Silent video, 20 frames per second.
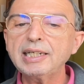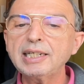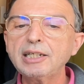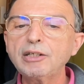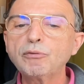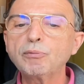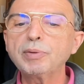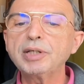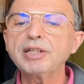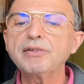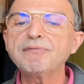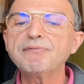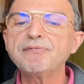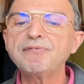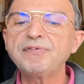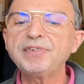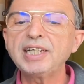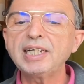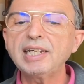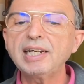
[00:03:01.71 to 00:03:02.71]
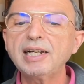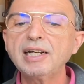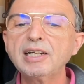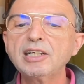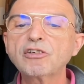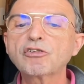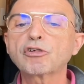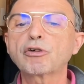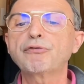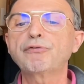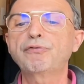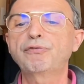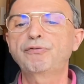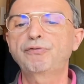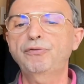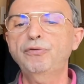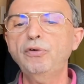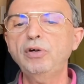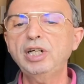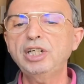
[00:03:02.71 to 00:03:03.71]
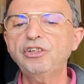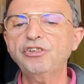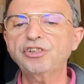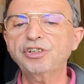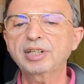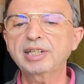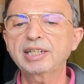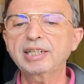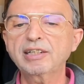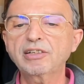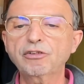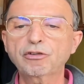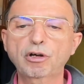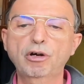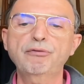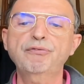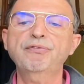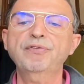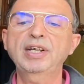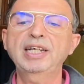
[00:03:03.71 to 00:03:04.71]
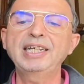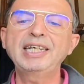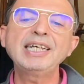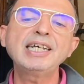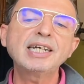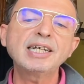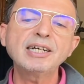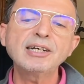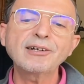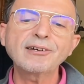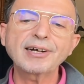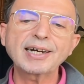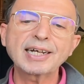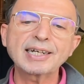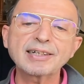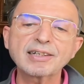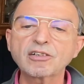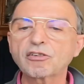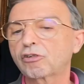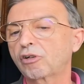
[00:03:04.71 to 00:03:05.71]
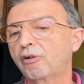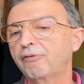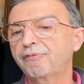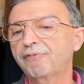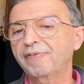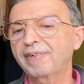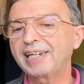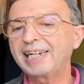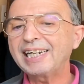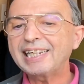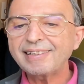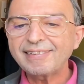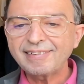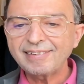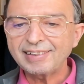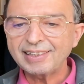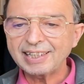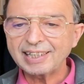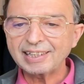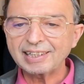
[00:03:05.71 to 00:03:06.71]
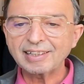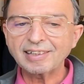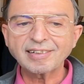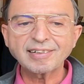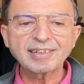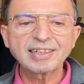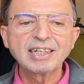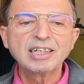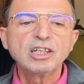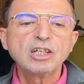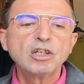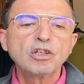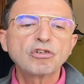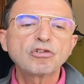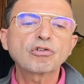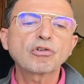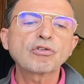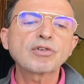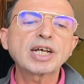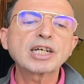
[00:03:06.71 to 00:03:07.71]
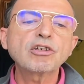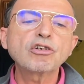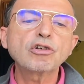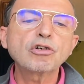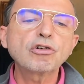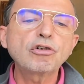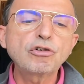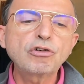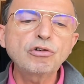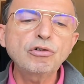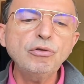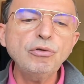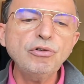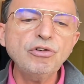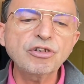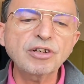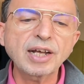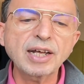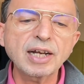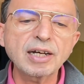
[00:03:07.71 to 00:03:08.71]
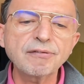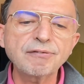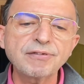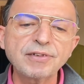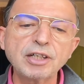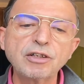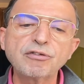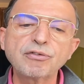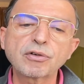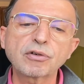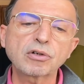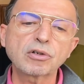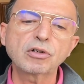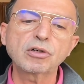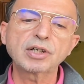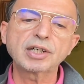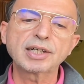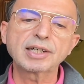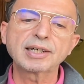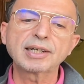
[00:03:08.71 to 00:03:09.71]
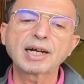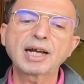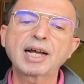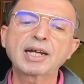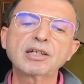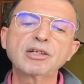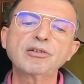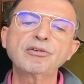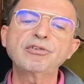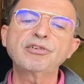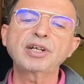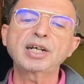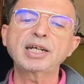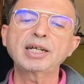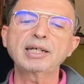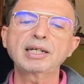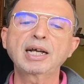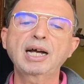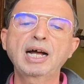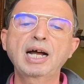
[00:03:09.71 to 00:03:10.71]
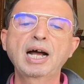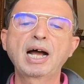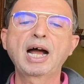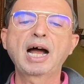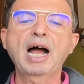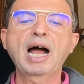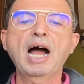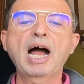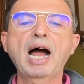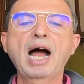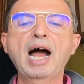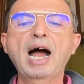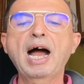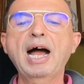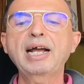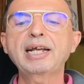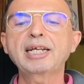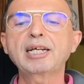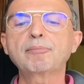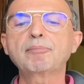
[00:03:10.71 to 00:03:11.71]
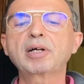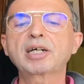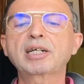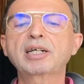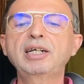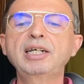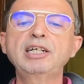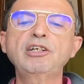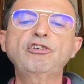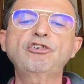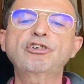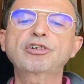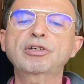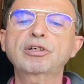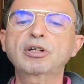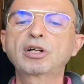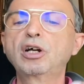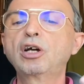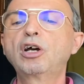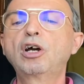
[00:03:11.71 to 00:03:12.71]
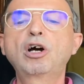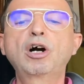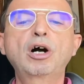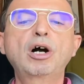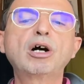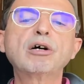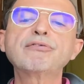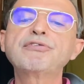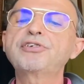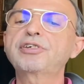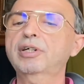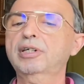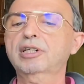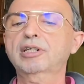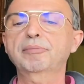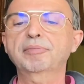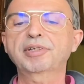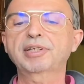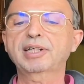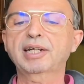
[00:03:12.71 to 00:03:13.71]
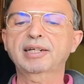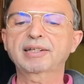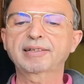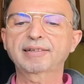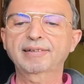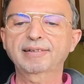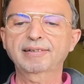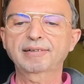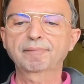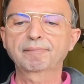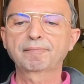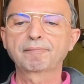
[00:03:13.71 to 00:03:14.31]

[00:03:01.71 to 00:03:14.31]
it with veils of foolishness, of ignorance, of nescience, so that your true self is forgotten and you say, I am a creature of circumstance.